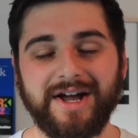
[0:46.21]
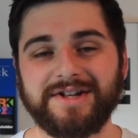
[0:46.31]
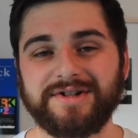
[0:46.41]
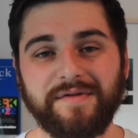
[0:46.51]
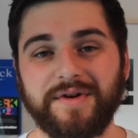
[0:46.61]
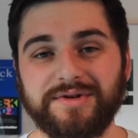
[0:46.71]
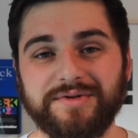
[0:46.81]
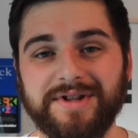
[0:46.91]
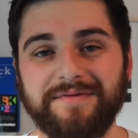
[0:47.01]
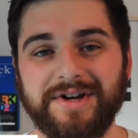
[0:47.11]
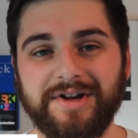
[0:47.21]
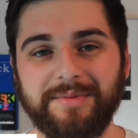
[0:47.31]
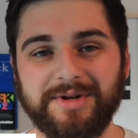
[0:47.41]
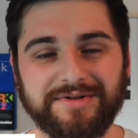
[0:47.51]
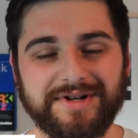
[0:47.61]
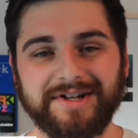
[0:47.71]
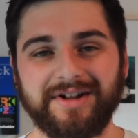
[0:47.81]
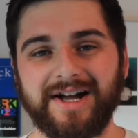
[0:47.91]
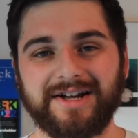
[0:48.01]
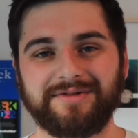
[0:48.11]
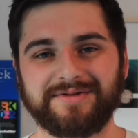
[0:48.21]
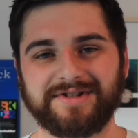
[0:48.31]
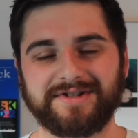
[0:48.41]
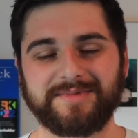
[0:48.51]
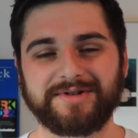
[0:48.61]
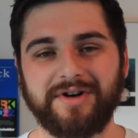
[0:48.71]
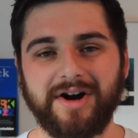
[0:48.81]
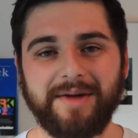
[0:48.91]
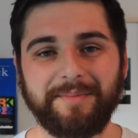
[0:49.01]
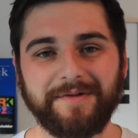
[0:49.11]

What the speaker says: So if you enjoy the video, be sure to hit like and also subscribe.